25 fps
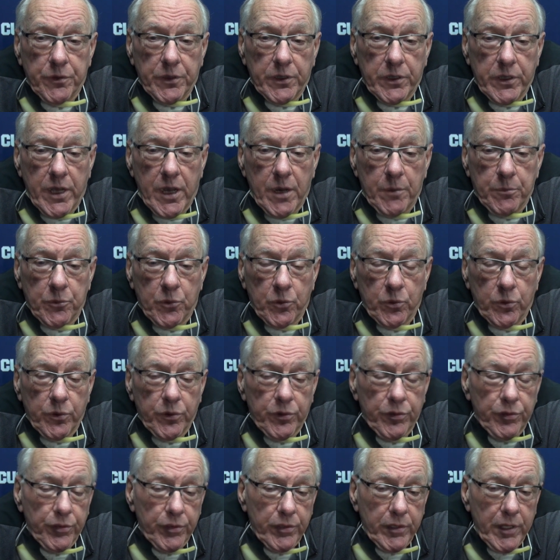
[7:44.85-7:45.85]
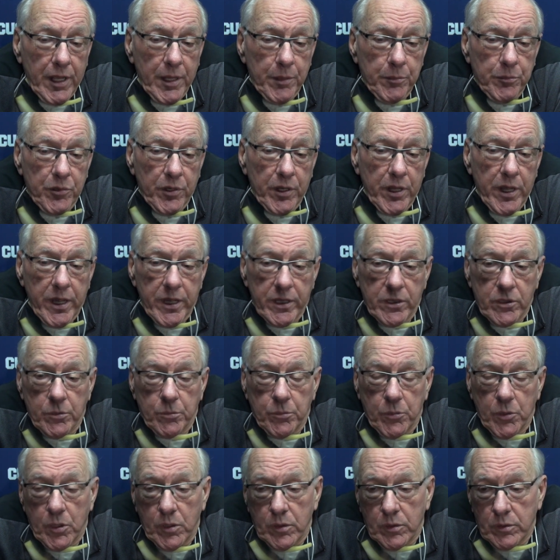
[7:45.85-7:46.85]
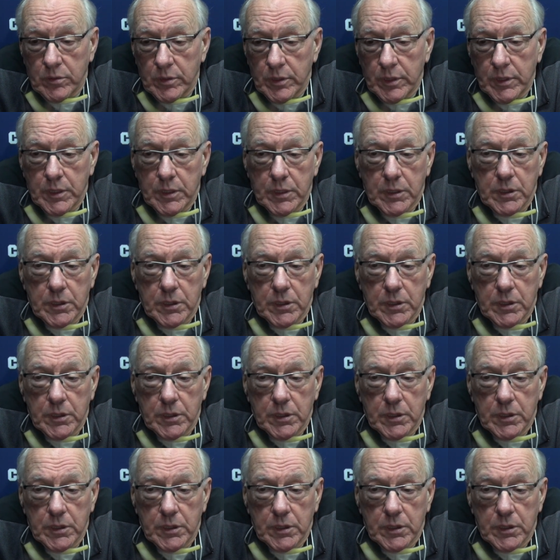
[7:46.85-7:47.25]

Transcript: into opportunities the times he had the ball.